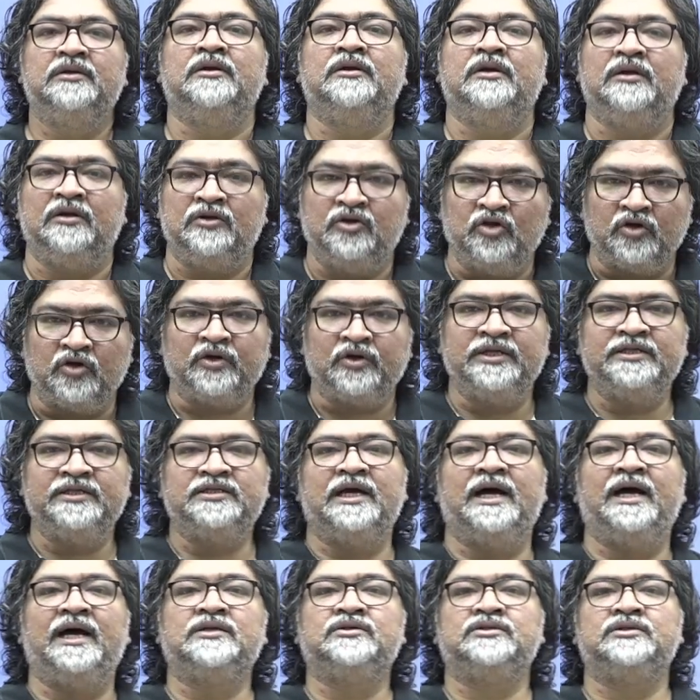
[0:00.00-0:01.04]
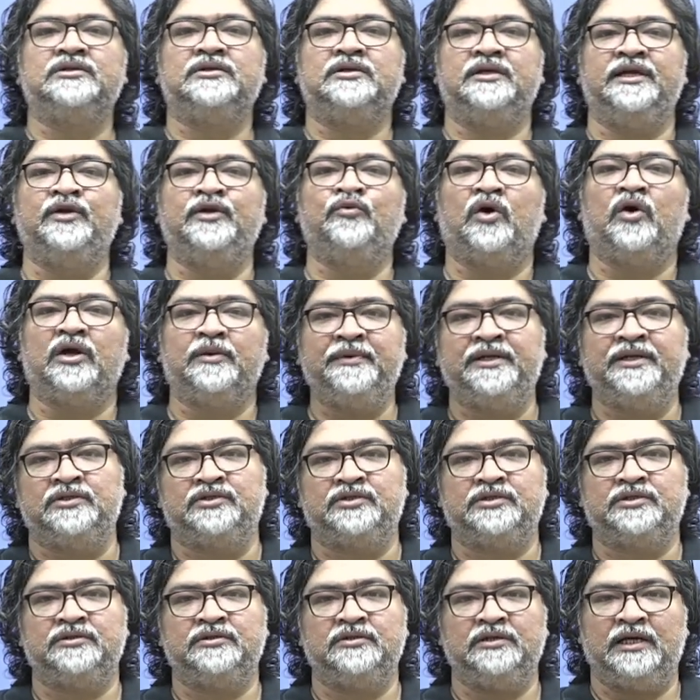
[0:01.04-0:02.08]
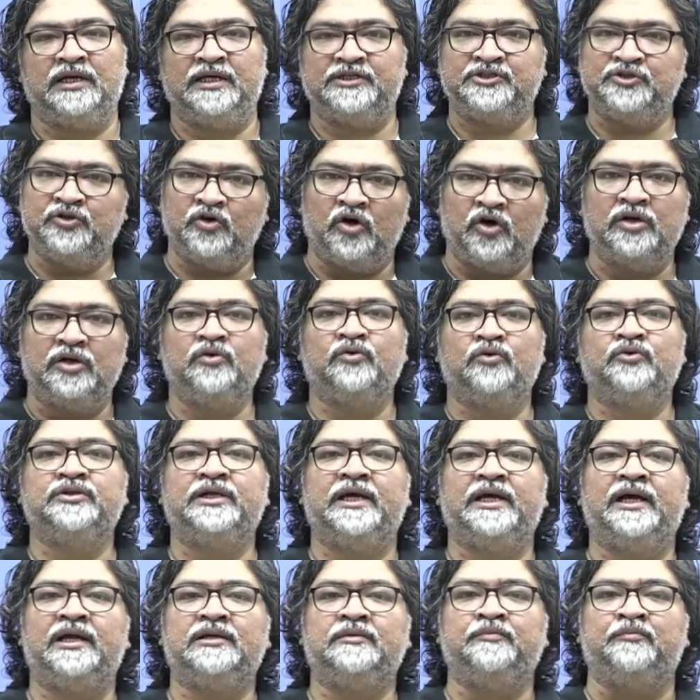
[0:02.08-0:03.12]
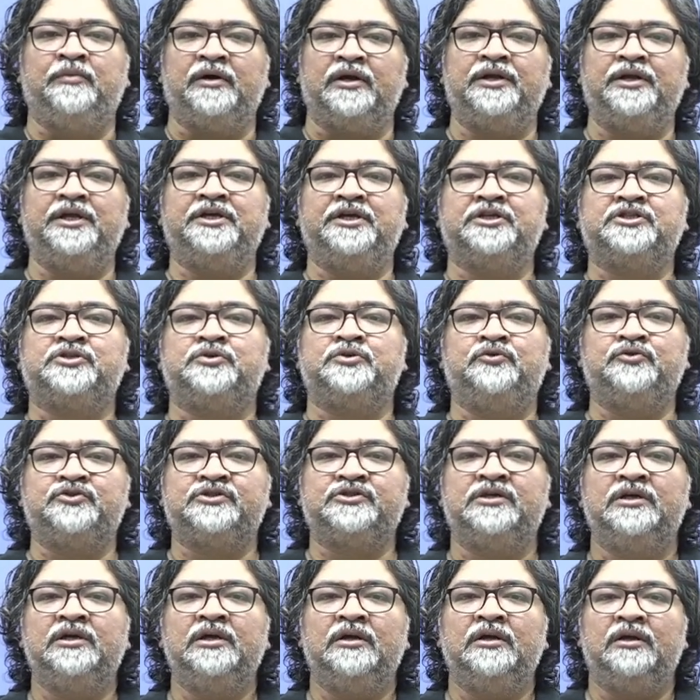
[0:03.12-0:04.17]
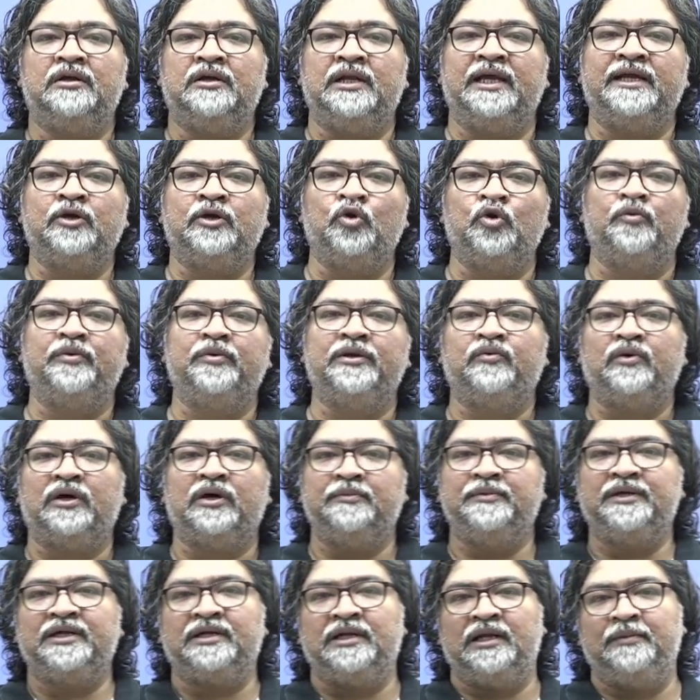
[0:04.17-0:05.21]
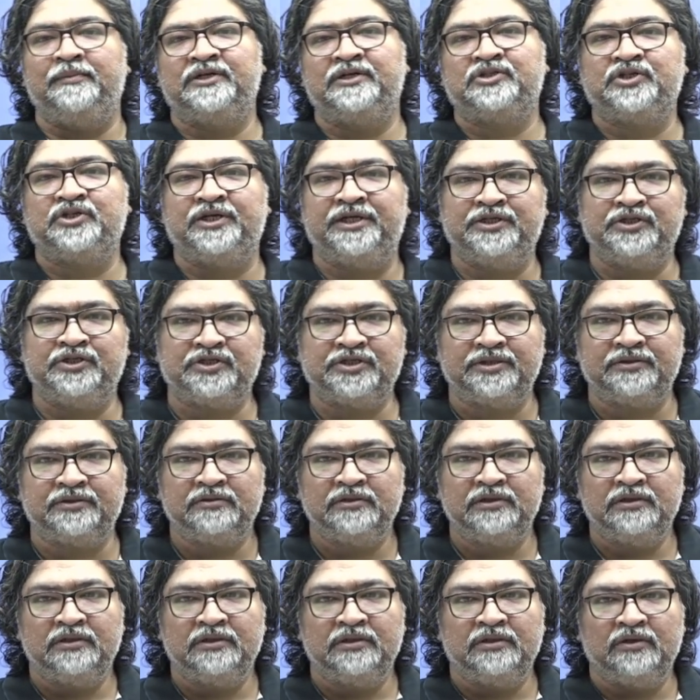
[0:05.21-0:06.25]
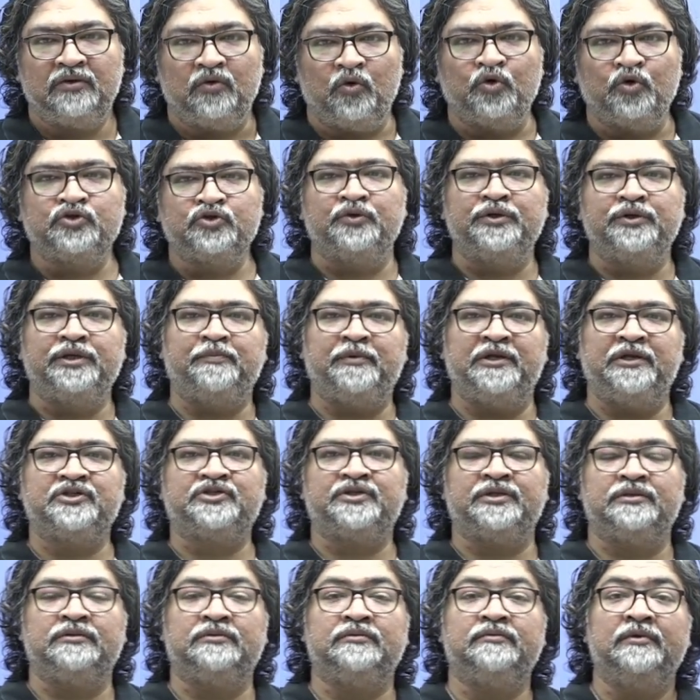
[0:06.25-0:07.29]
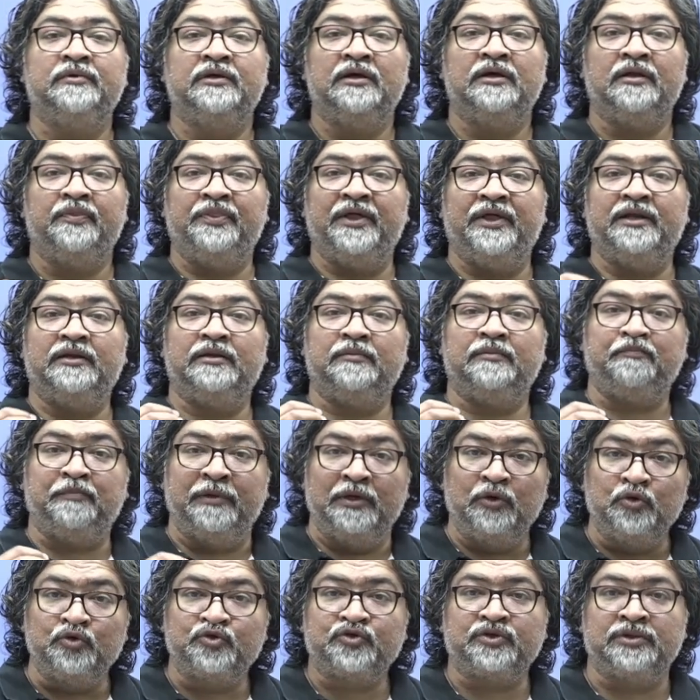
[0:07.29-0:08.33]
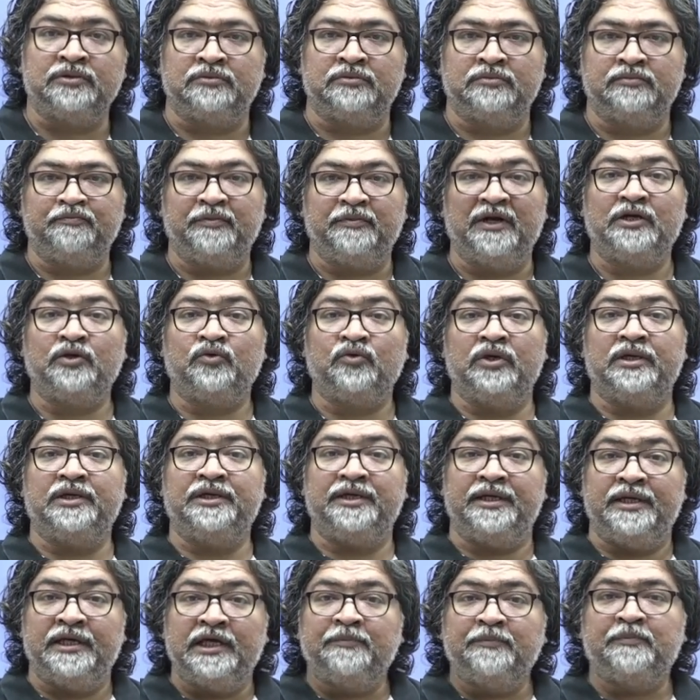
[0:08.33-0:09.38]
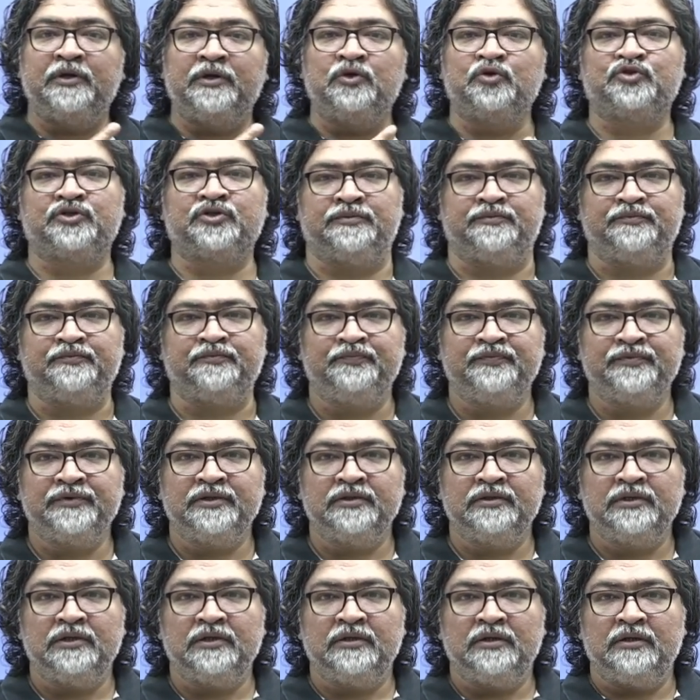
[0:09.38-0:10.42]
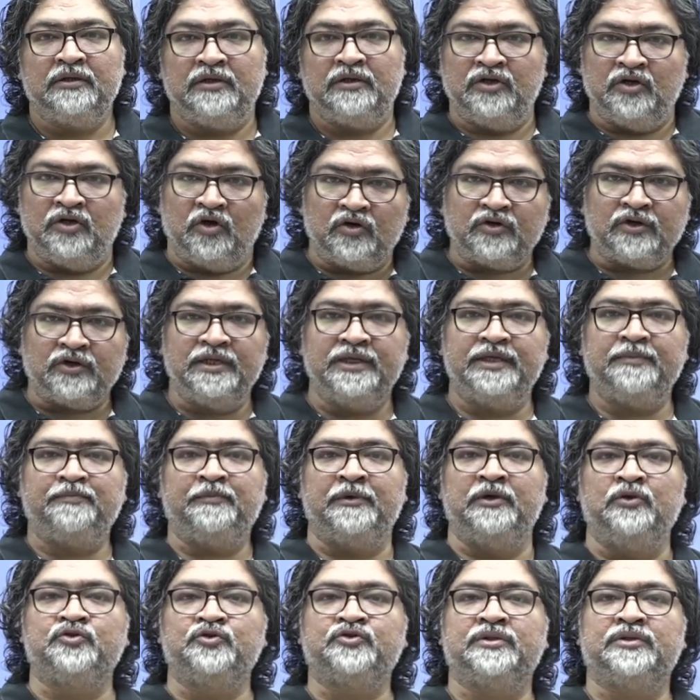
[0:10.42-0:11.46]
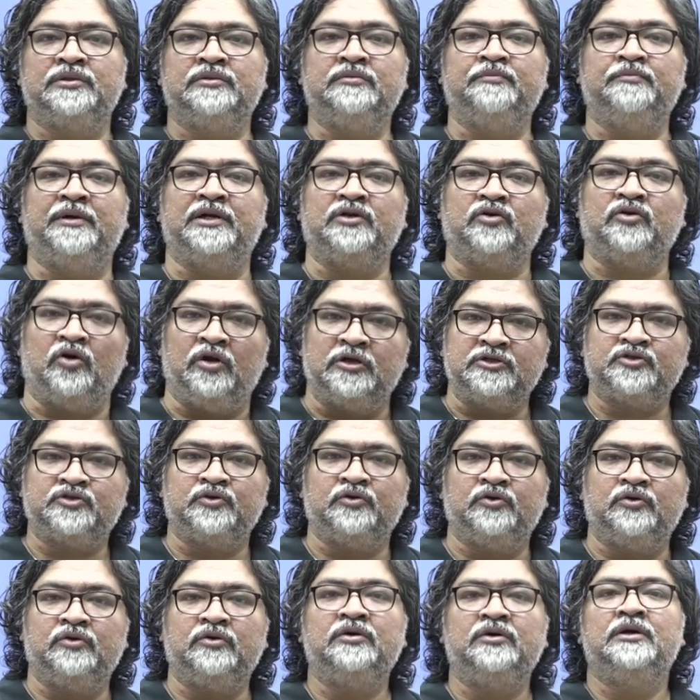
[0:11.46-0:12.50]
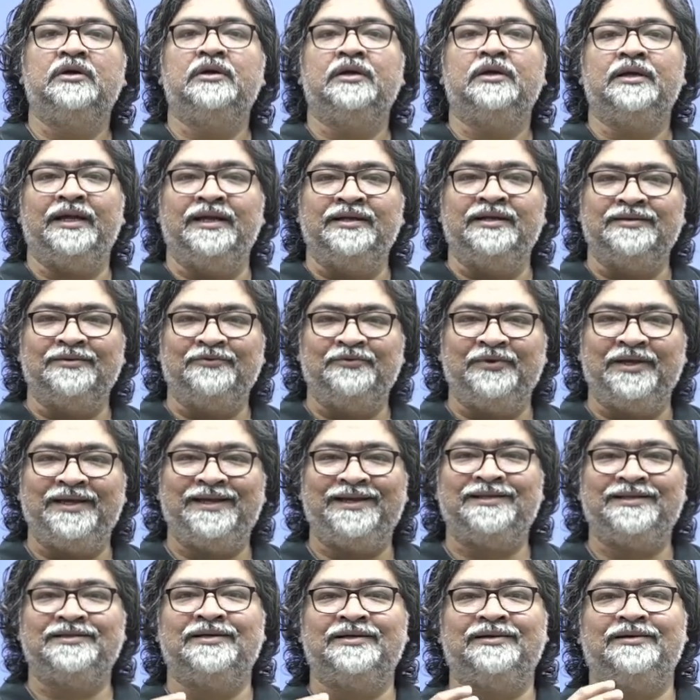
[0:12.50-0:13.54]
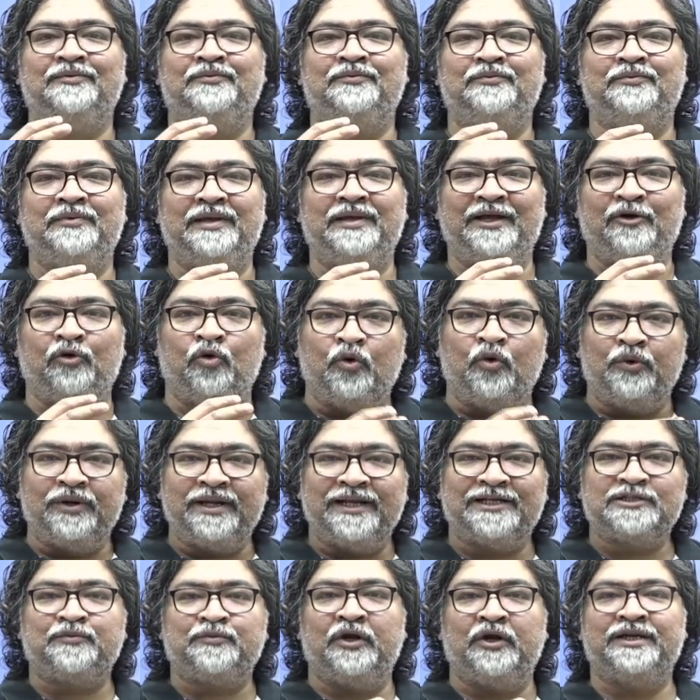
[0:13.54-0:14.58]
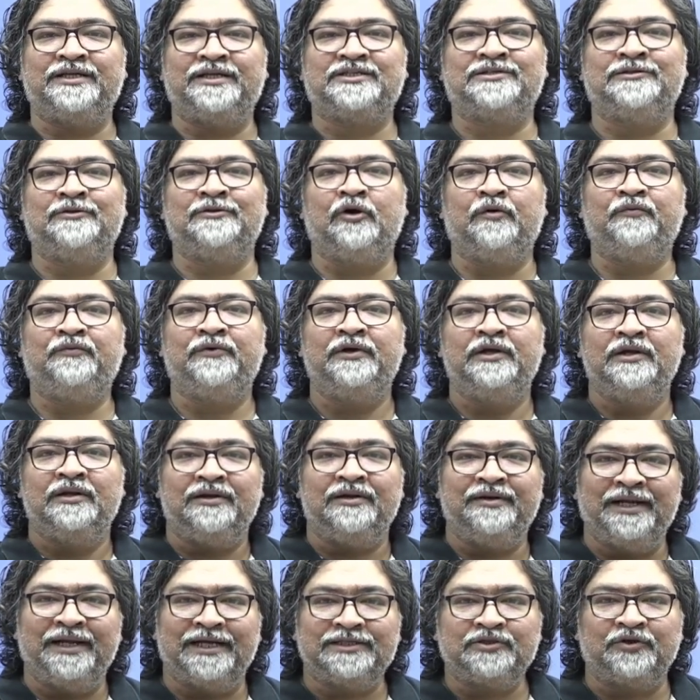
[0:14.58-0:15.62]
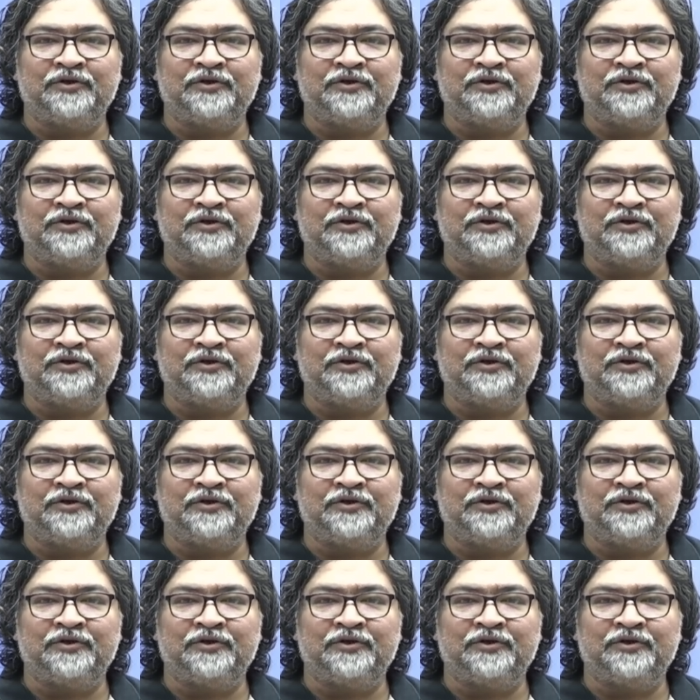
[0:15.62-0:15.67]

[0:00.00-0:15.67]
Not only that, environment, as you all know, that burning issues like global warming, climate change, ozone depletion, then pollution, particularly air pollution, not only pollution but also in the way the over exploitation of natural